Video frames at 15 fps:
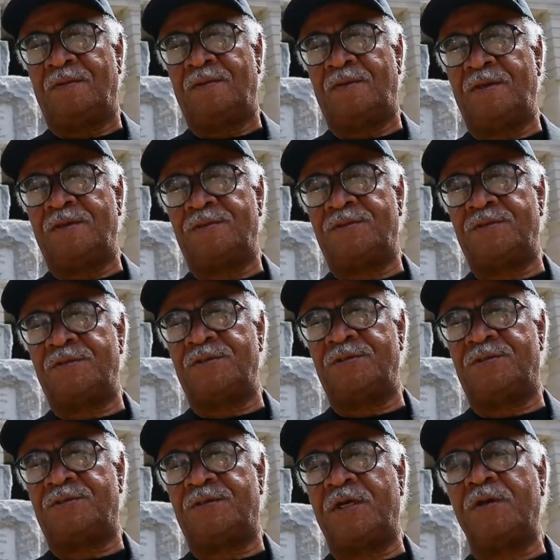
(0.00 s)
This
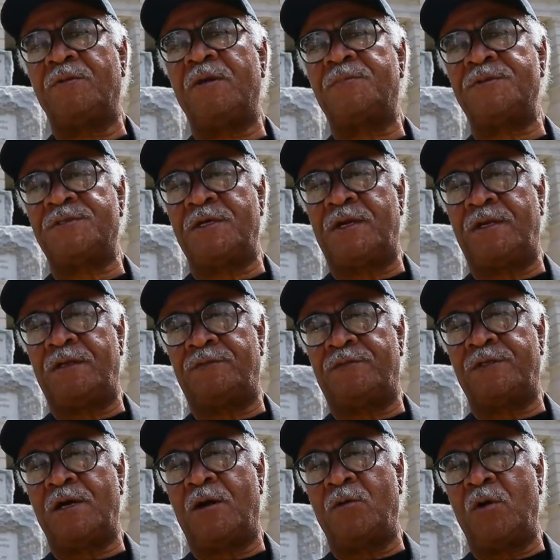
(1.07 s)
is State Representative
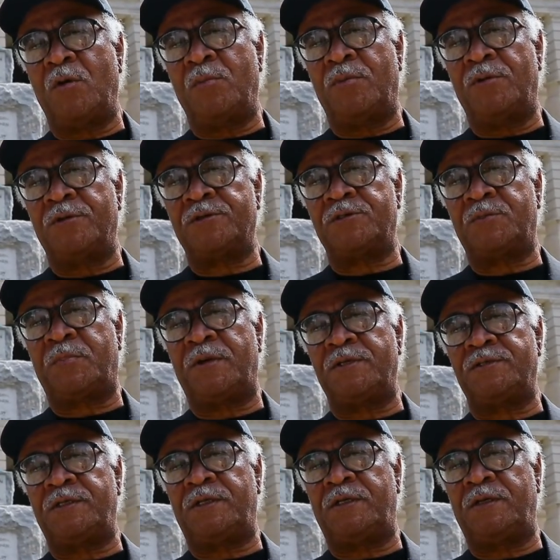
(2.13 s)
Tyrone Brooks,
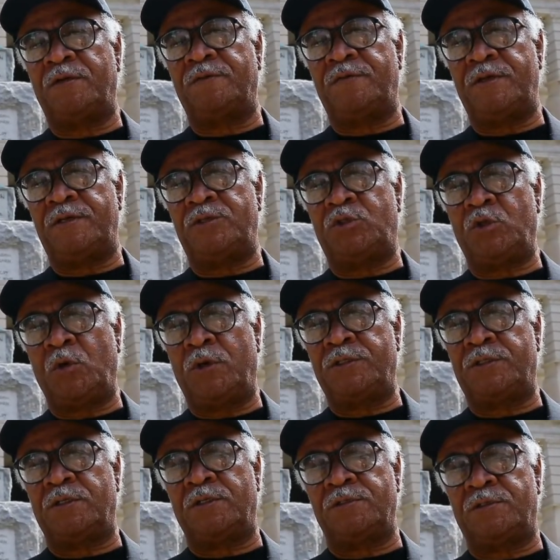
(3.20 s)
president of the
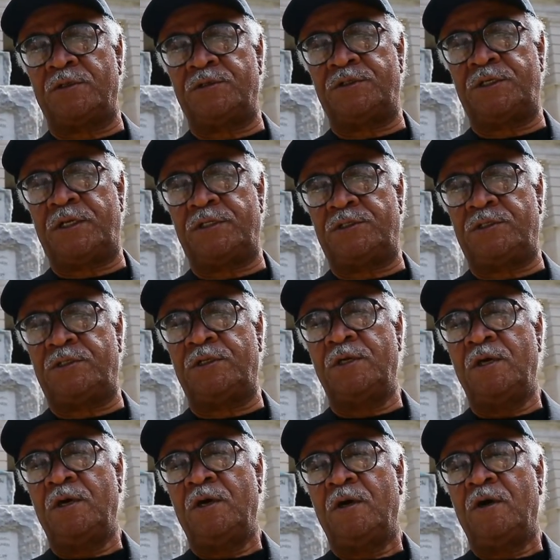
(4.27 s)
Georgia Association
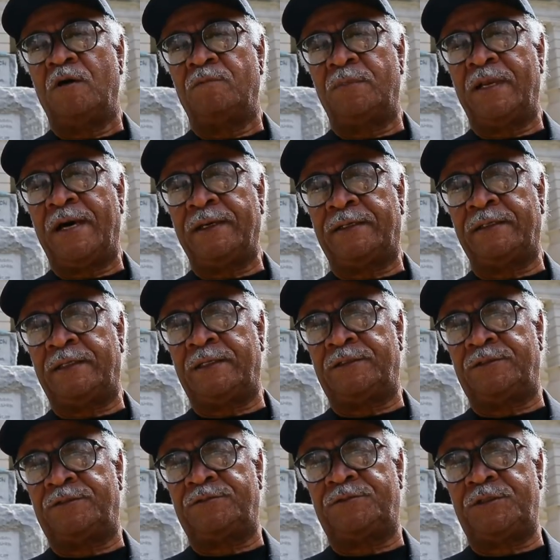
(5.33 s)
of Black
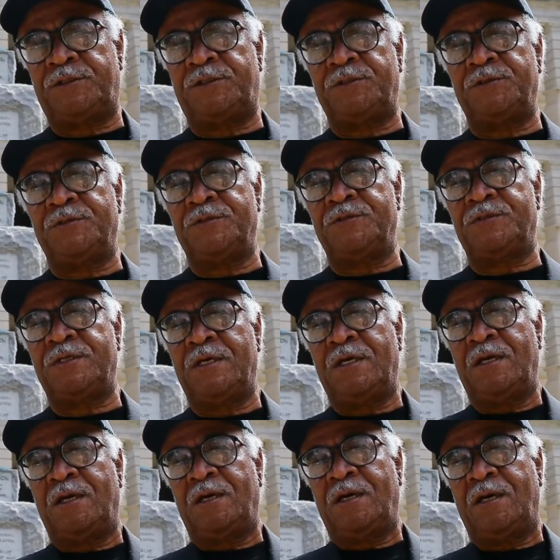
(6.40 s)
Elected Officials
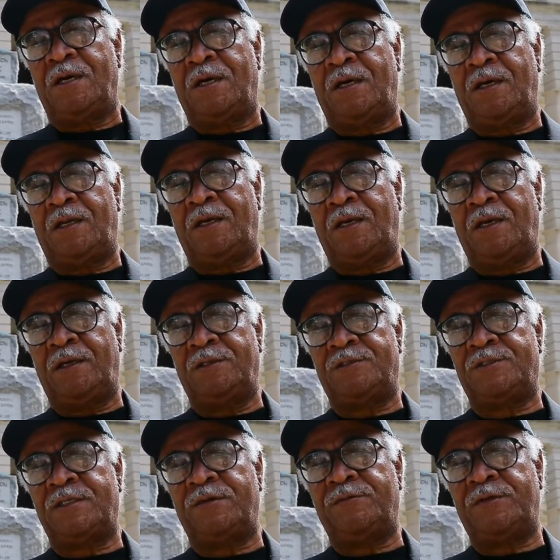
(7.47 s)
and a
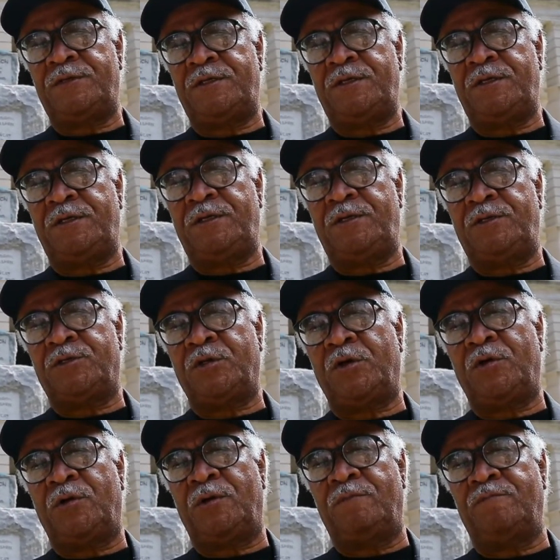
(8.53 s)

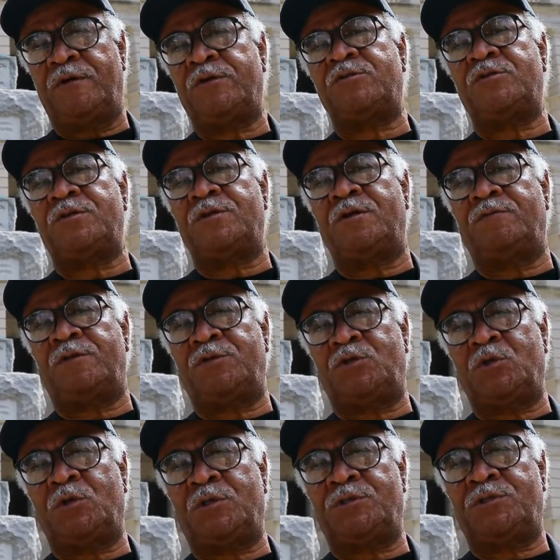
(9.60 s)
17-term veteran of the
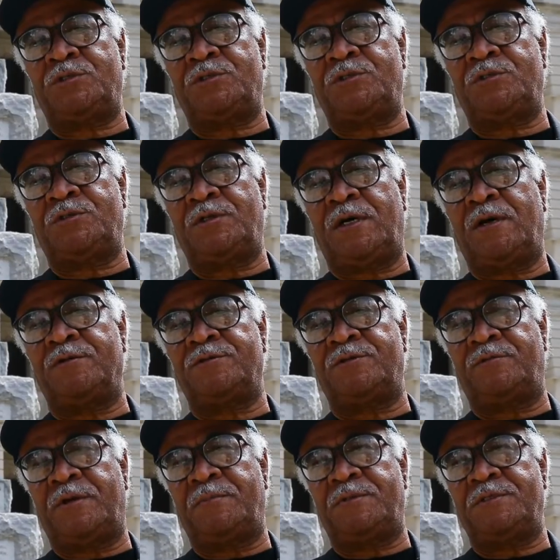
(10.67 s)
Georgia House
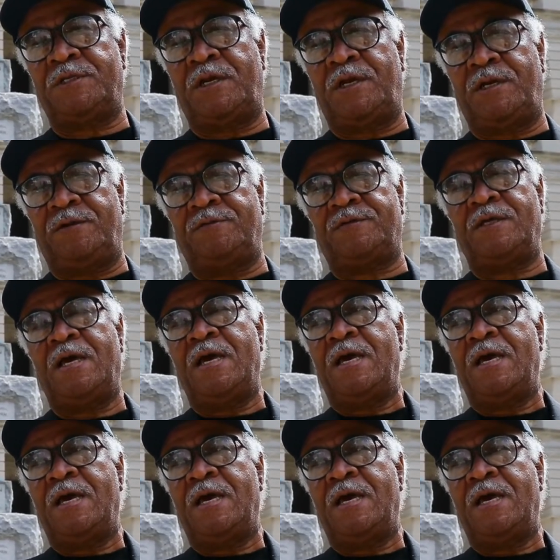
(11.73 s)
of Representatives.